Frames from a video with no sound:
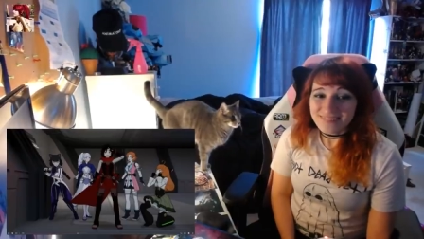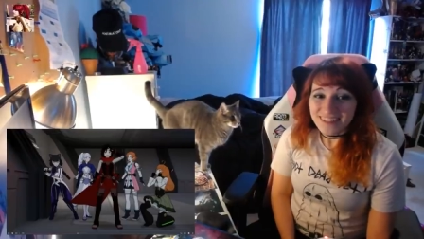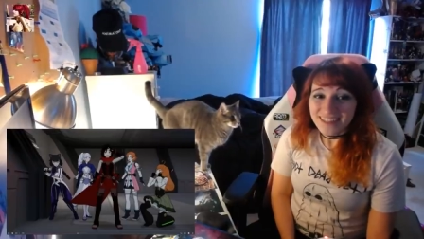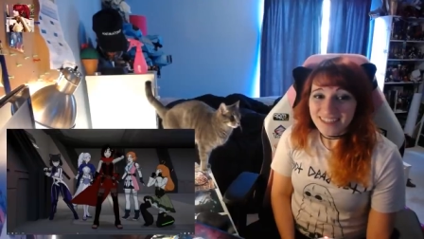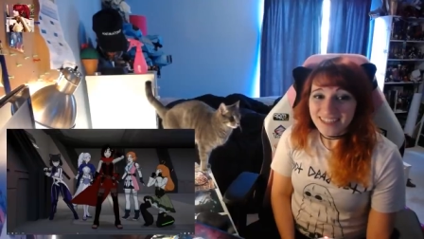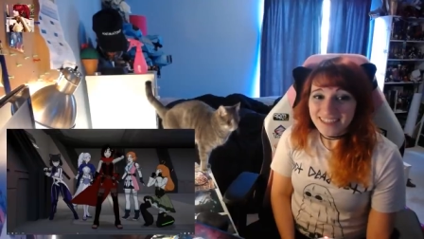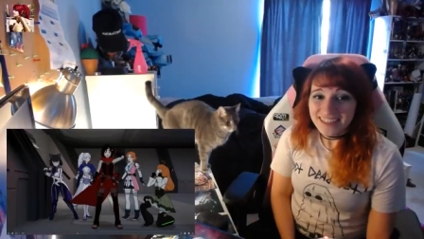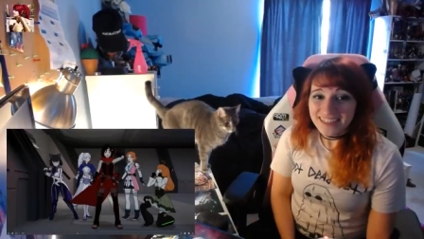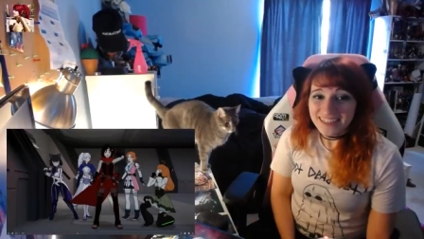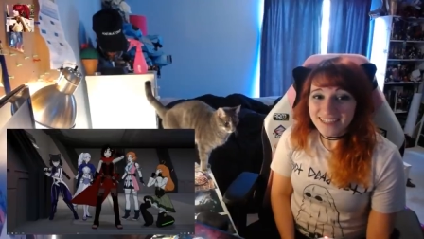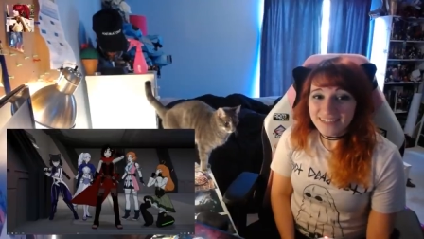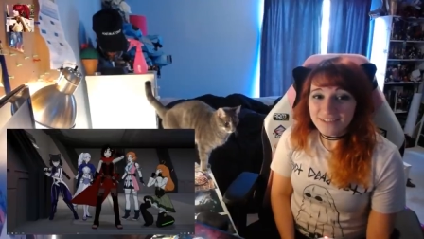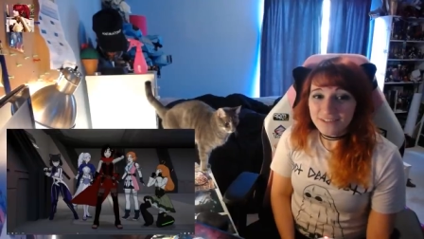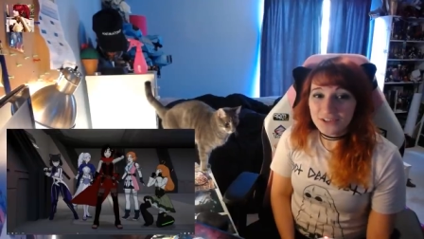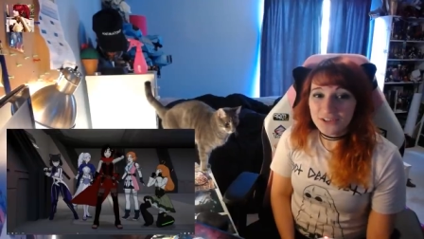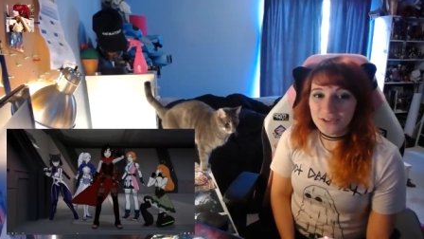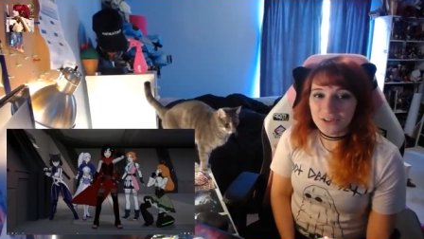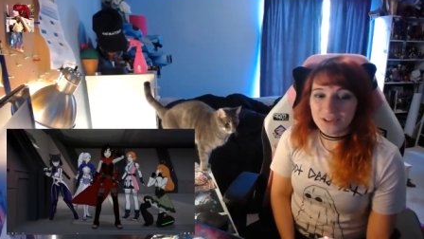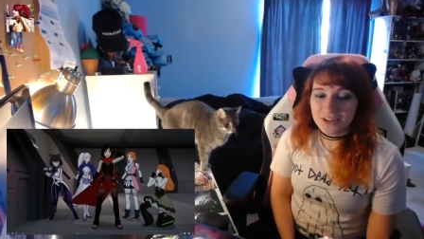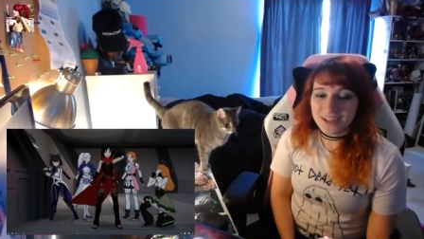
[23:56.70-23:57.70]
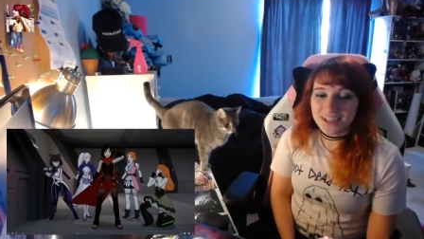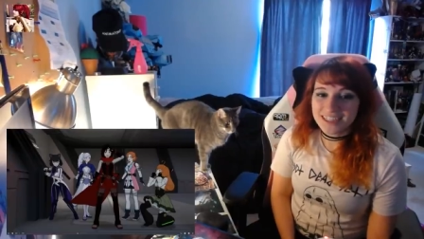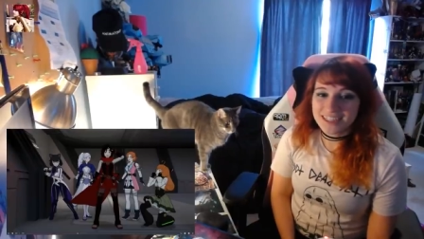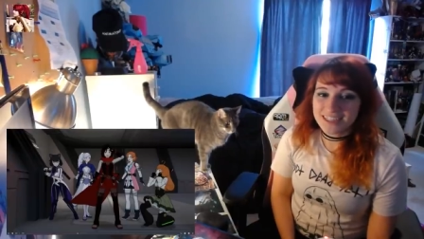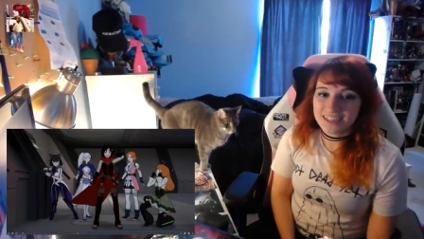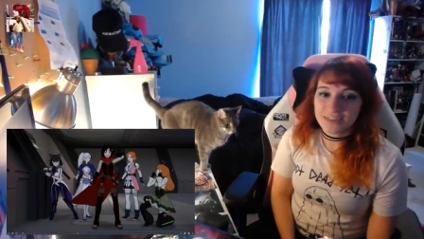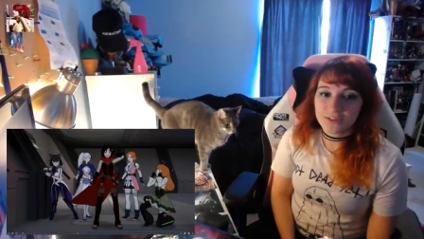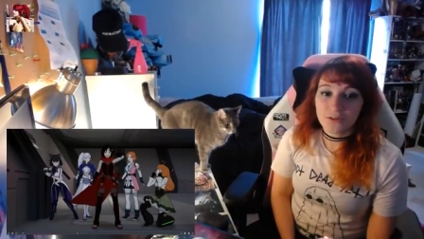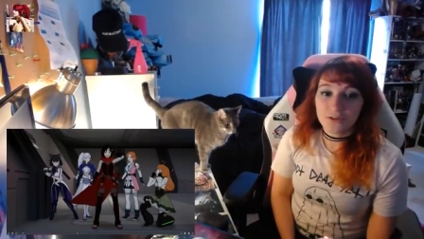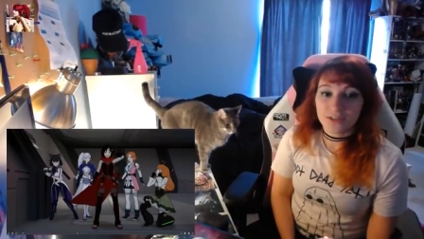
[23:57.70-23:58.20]
and then even nora
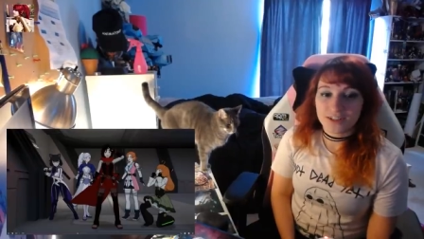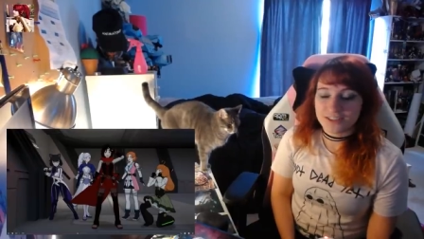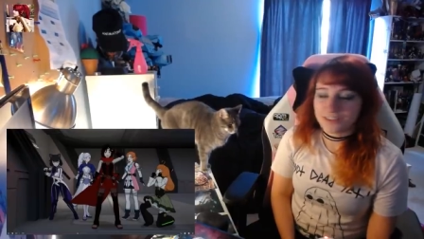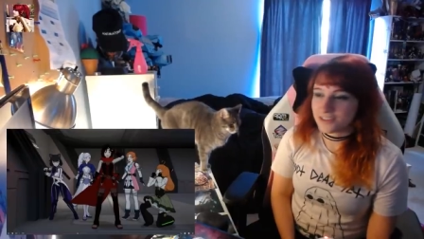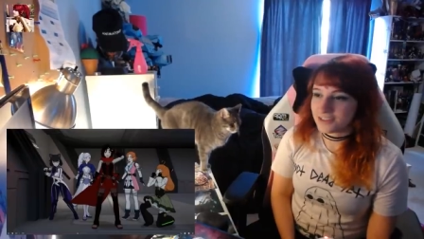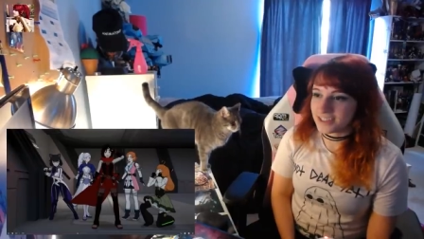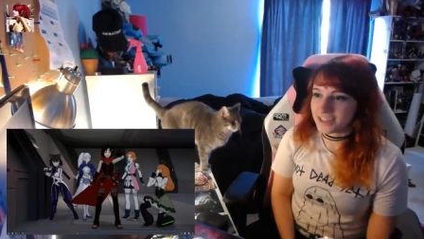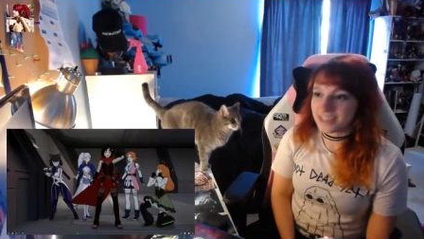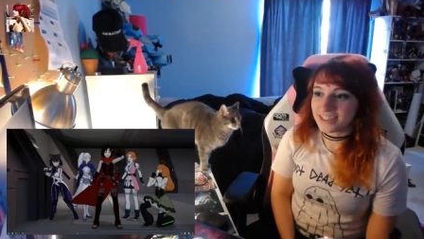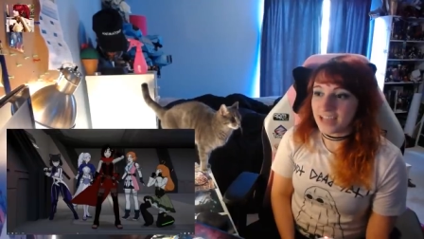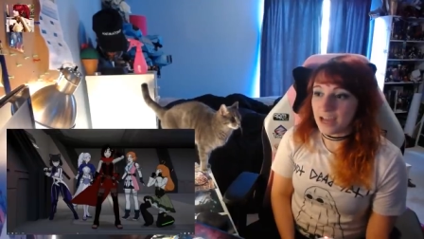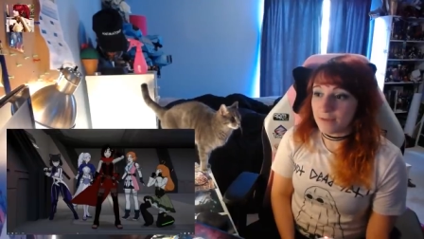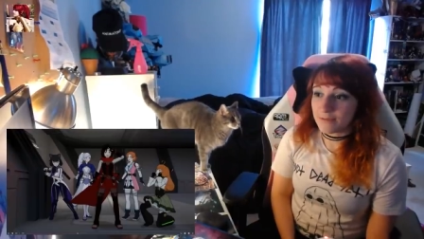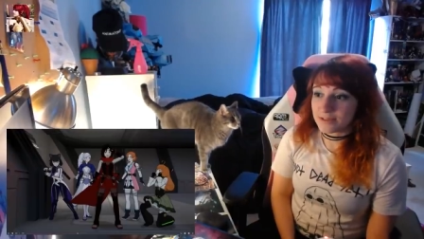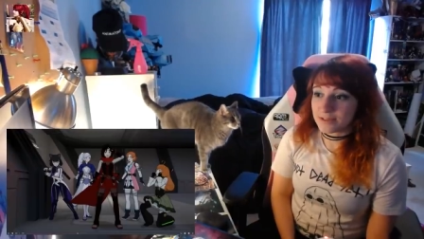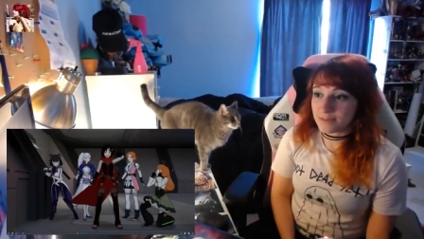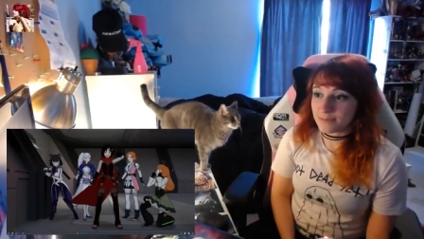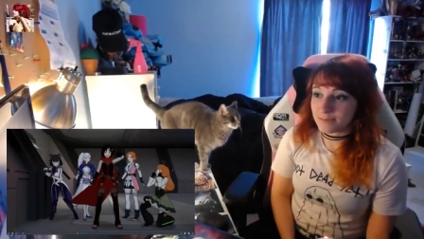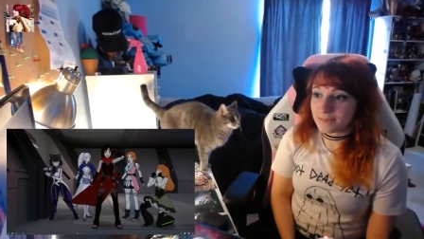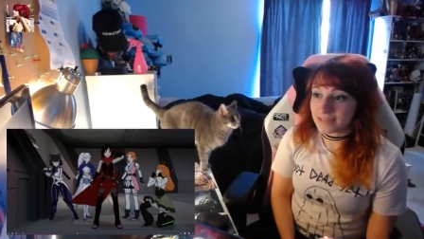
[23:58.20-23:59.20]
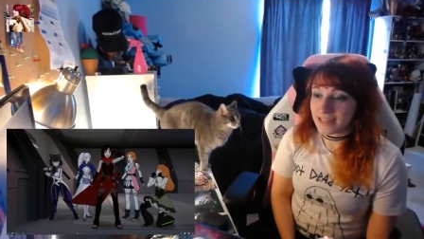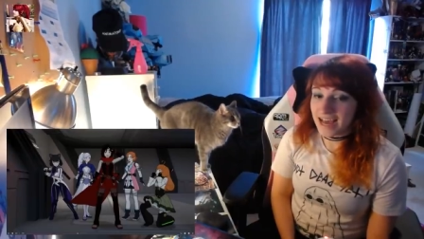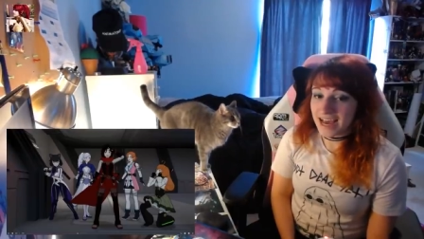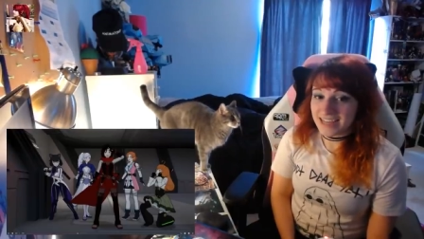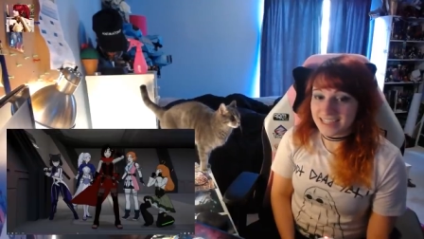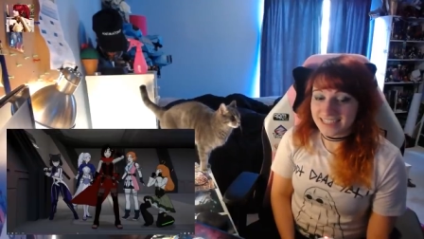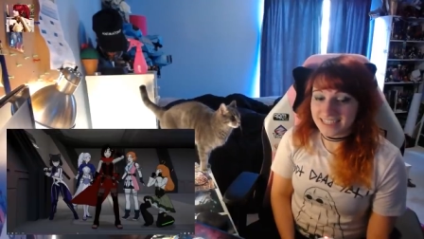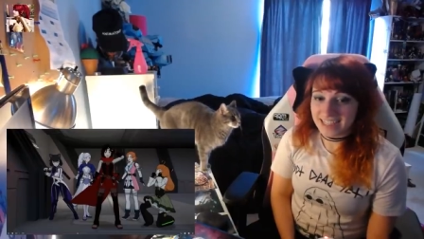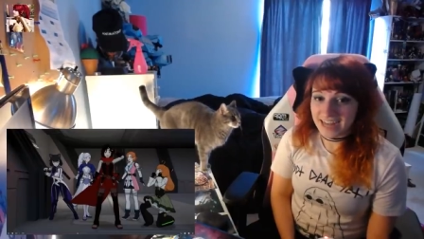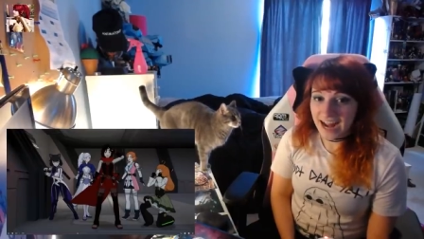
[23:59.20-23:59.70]
nora is just like that was a
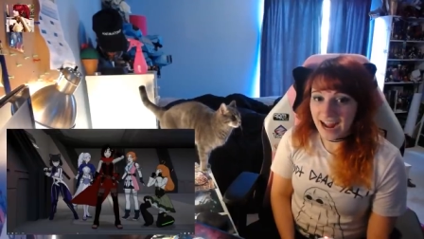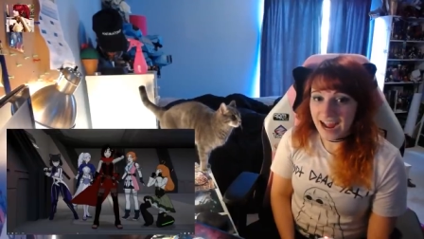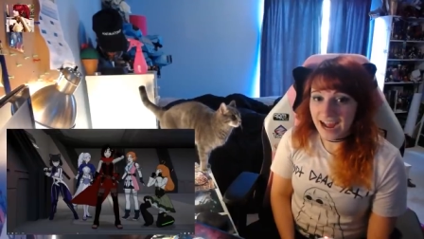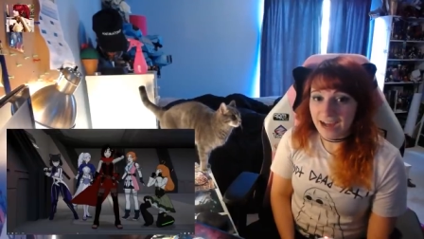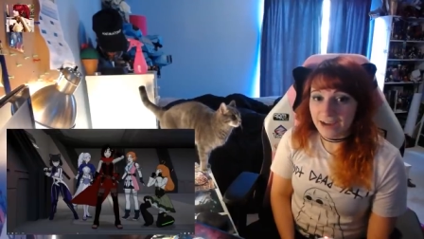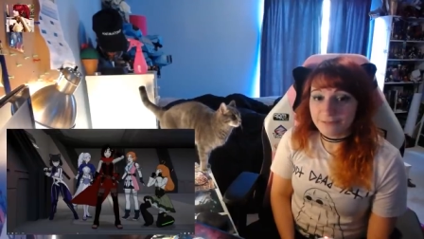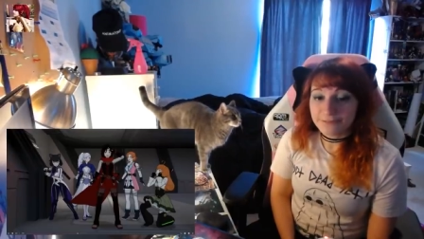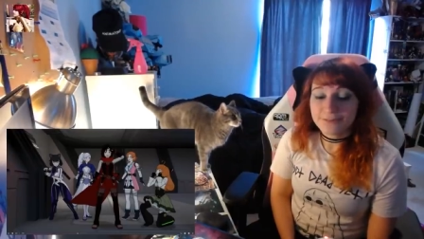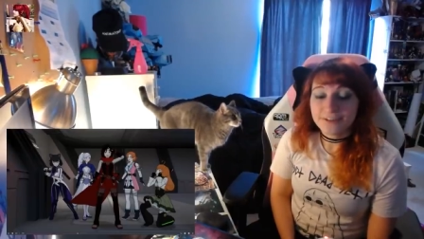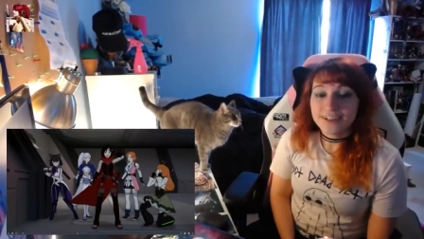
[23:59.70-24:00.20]
blast and a half